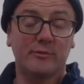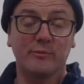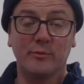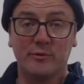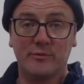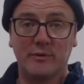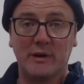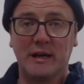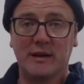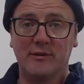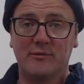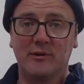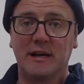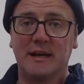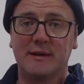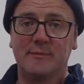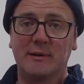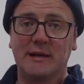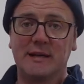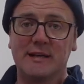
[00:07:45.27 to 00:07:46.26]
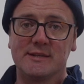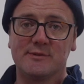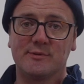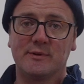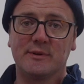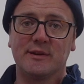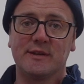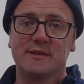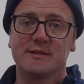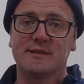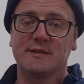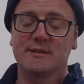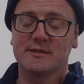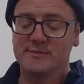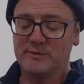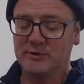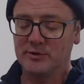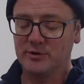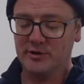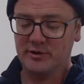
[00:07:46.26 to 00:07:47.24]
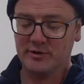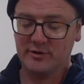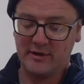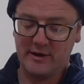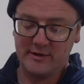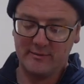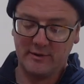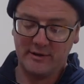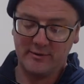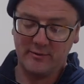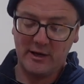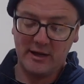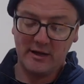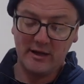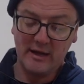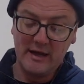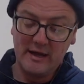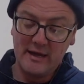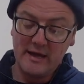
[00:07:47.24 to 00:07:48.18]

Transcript: We're really really pleased with this and it's been doing incredibly well.